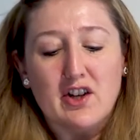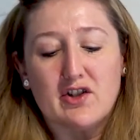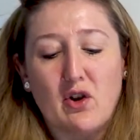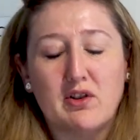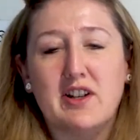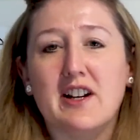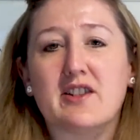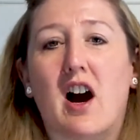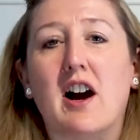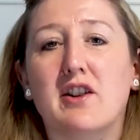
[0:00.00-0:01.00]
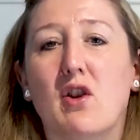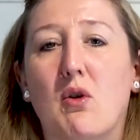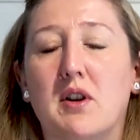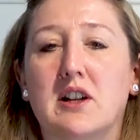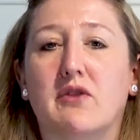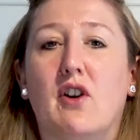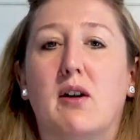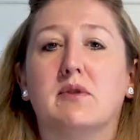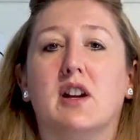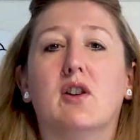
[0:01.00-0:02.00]
So this I know is
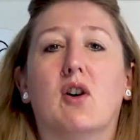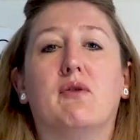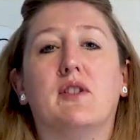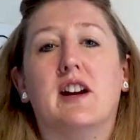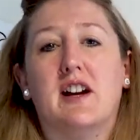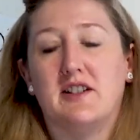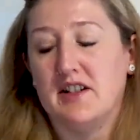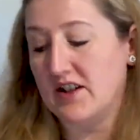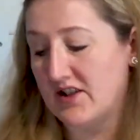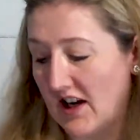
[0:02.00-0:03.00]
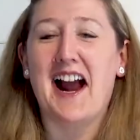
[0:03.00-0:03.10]
from the lovely Hadisa.